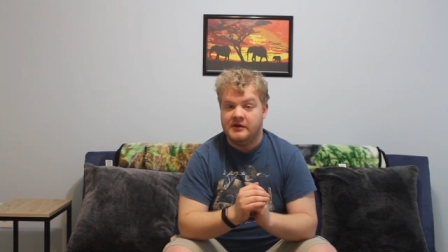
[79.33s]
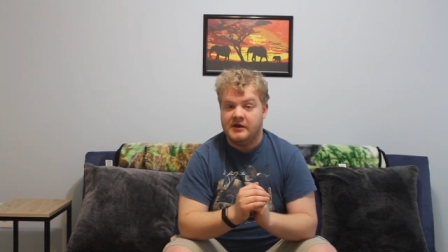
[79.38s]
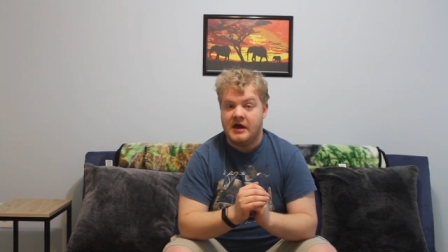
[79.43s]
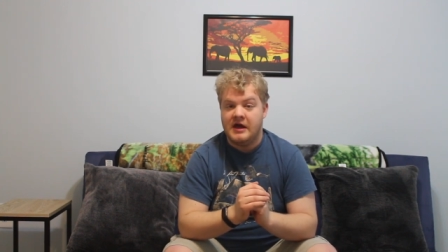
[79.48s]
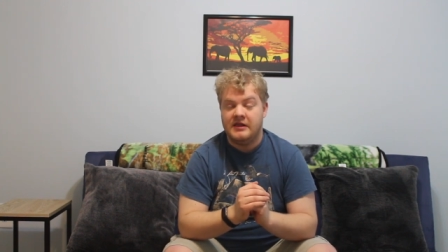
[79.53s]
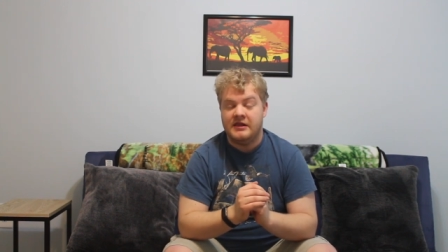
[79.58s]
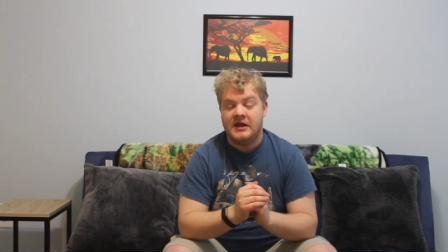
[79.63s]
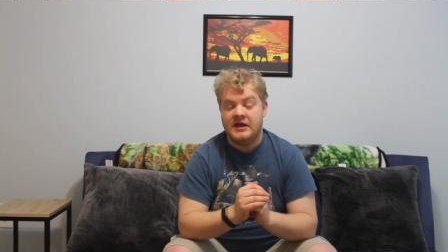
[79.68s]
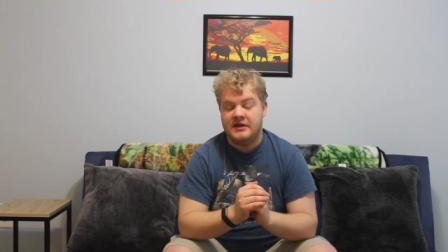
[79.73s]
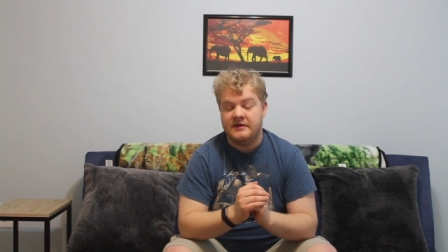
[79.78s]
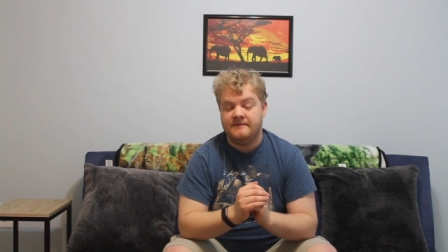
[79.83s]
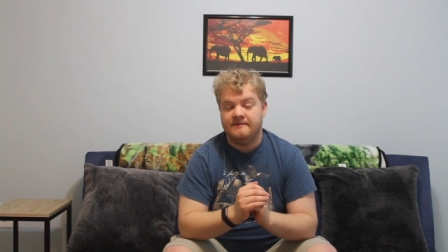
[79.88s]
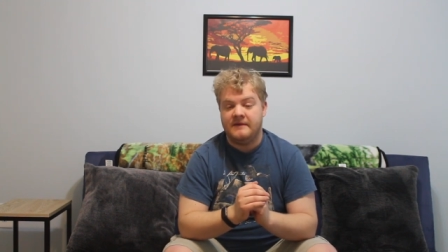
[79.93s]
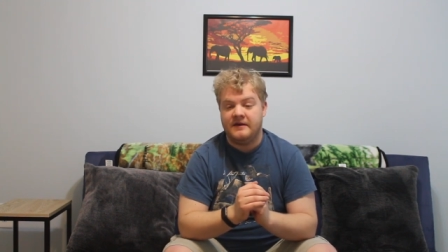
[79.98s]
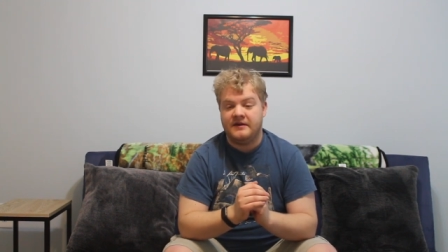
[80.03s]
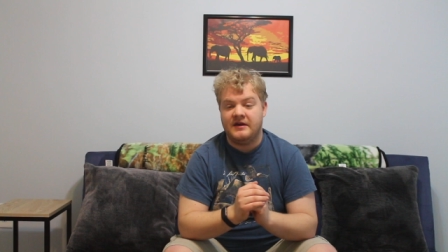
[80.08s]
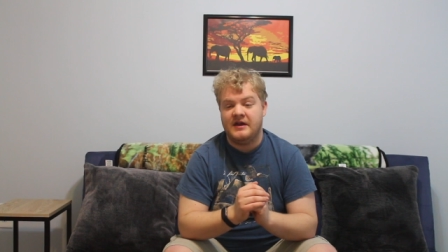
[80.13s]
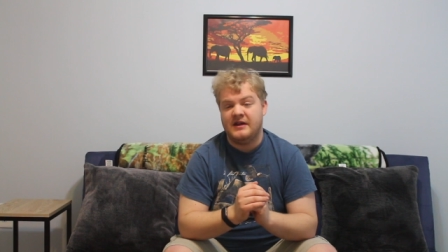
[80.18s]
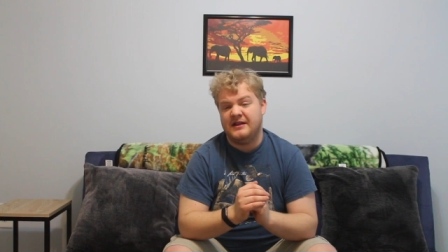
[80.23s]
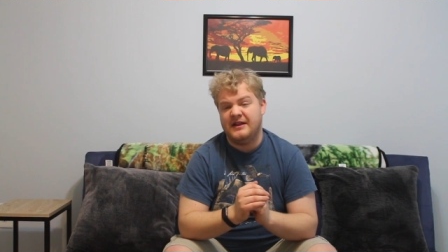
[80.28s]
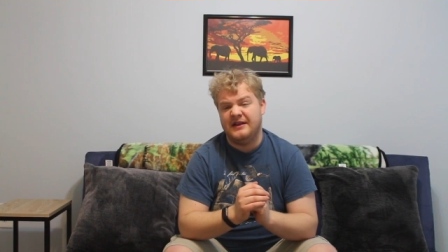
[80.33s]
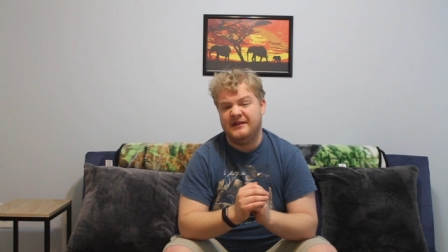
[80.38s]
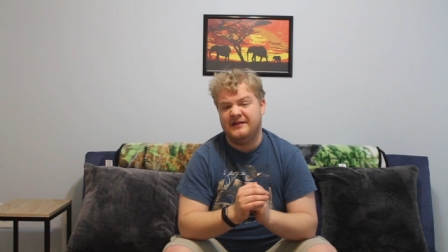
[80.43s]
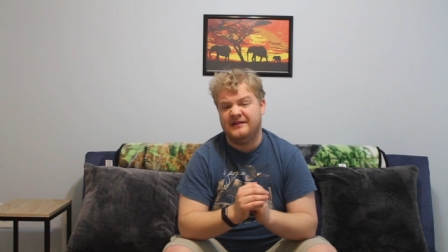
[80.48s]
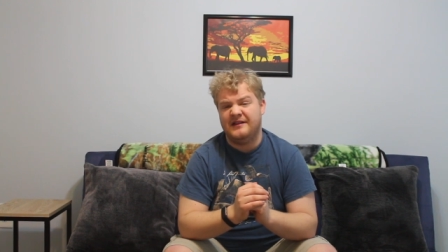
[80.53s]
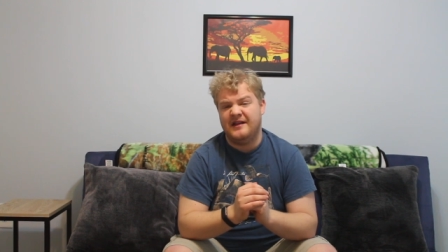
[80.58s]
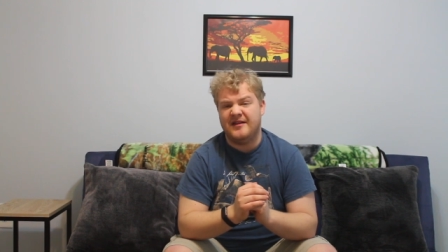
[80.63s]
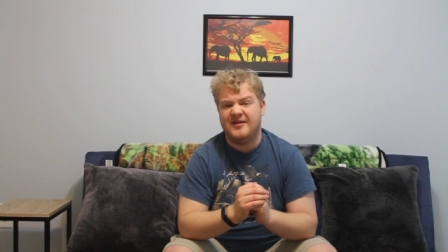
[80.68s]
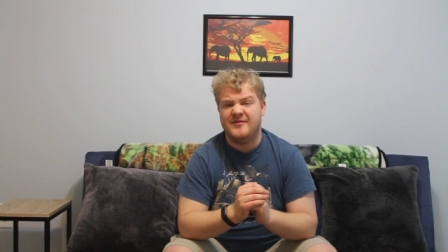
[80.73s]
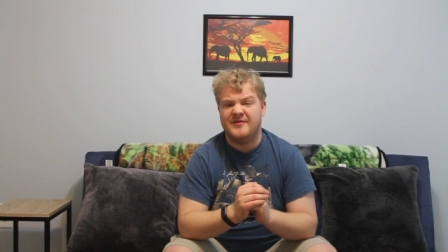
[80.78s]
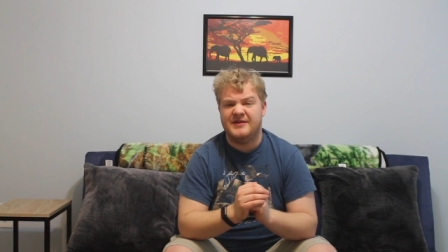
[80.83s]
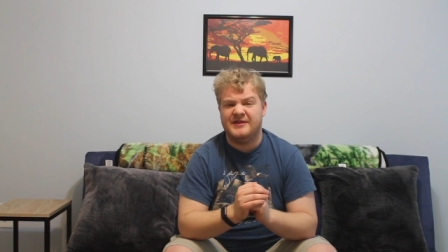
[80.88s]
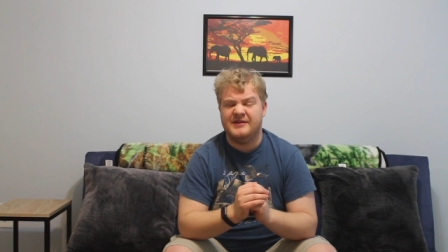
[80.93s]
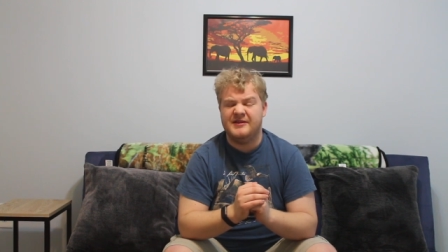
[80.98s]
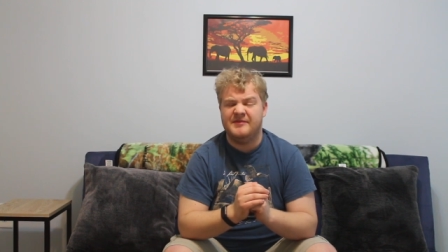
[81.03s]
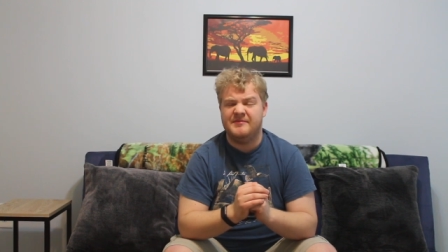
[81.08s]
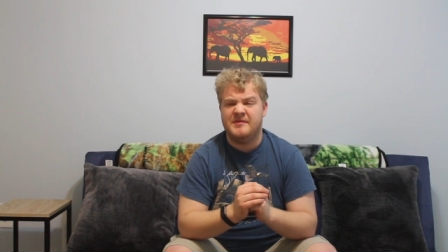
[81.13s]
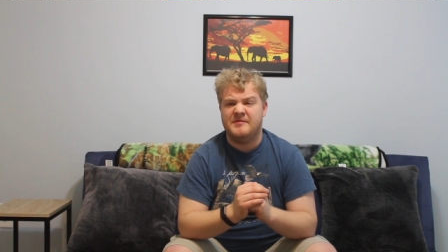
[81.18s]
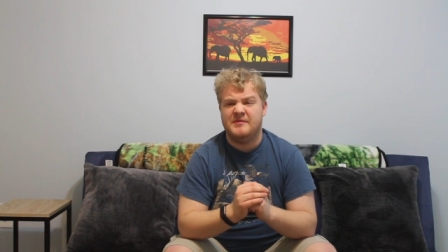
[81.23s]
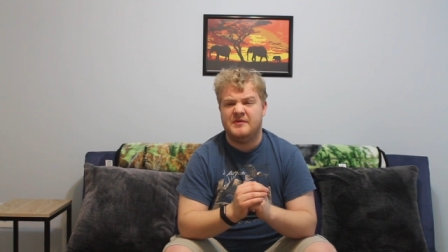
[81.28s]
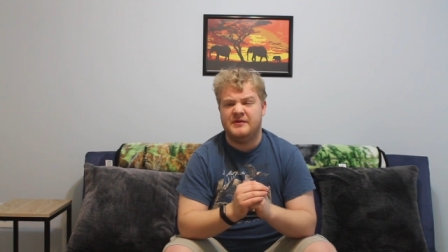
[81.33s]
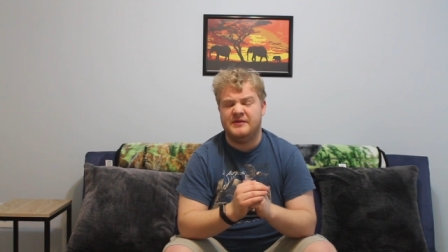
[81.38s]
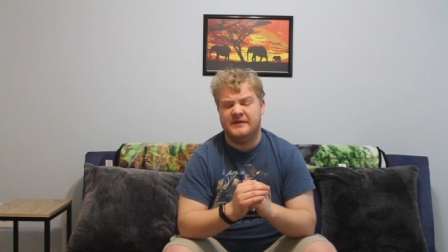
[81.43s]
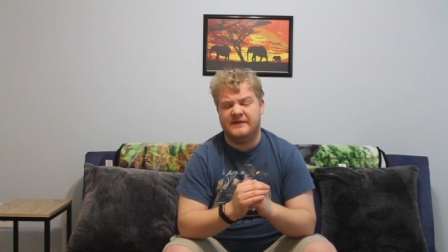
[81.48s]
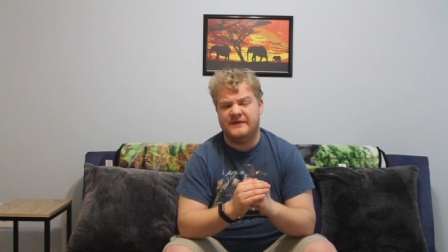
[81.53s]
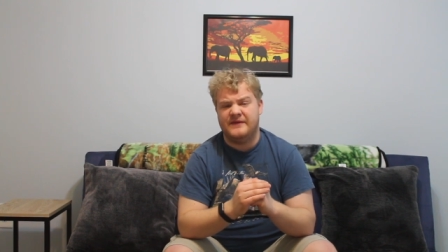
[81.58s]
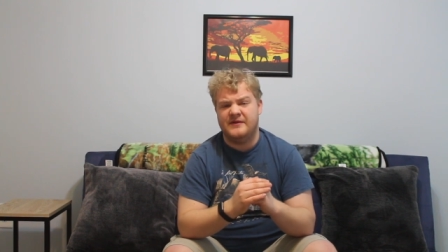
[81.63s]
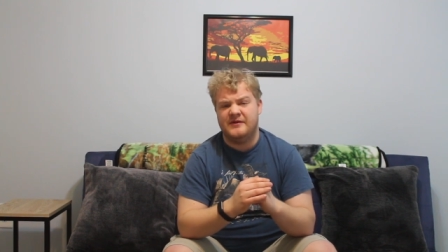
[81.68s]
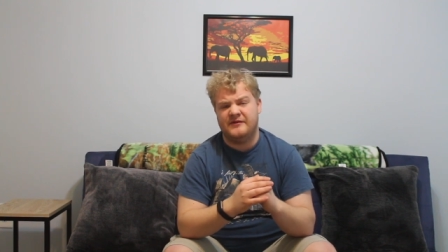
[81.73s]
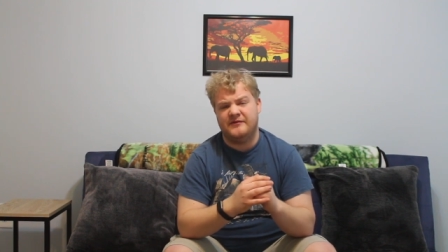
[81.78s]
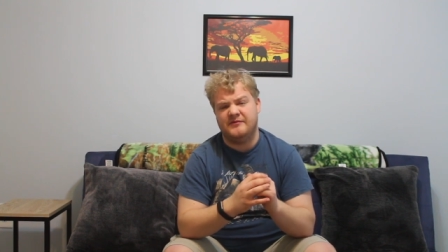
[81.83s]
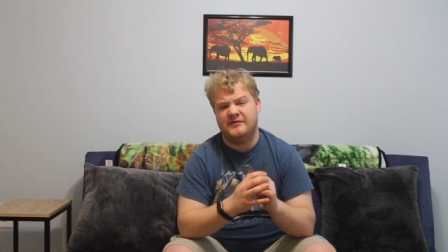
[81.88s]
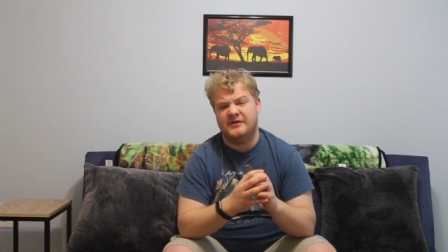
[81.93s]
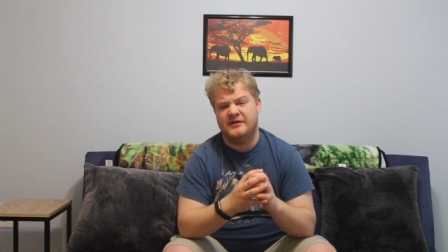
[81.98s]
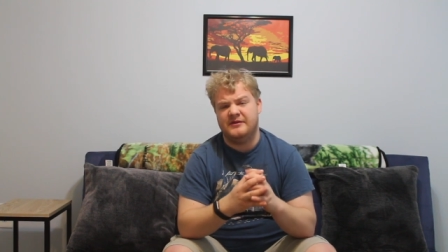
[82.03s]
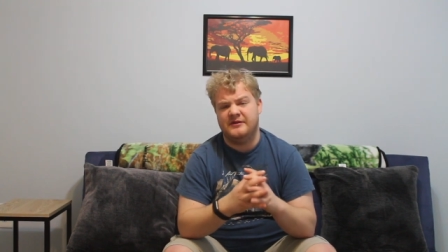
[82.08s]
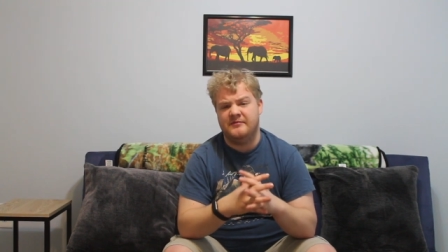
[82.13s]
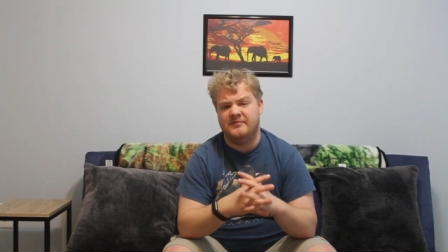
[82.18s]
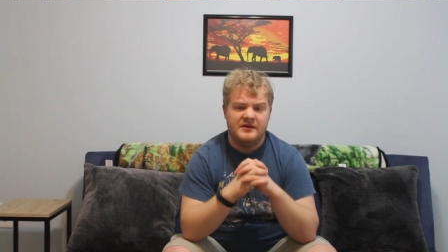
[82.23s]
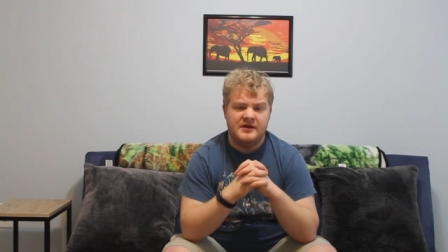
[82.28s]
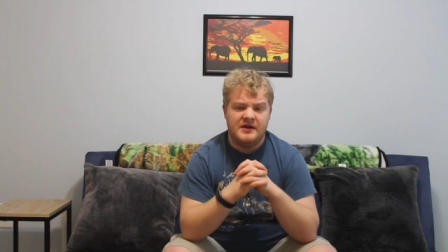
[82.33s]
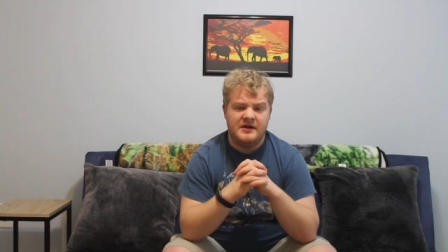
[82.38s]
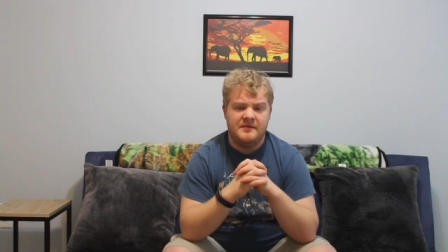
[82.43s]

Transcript: I kind of like the second one a little bit more than the first one.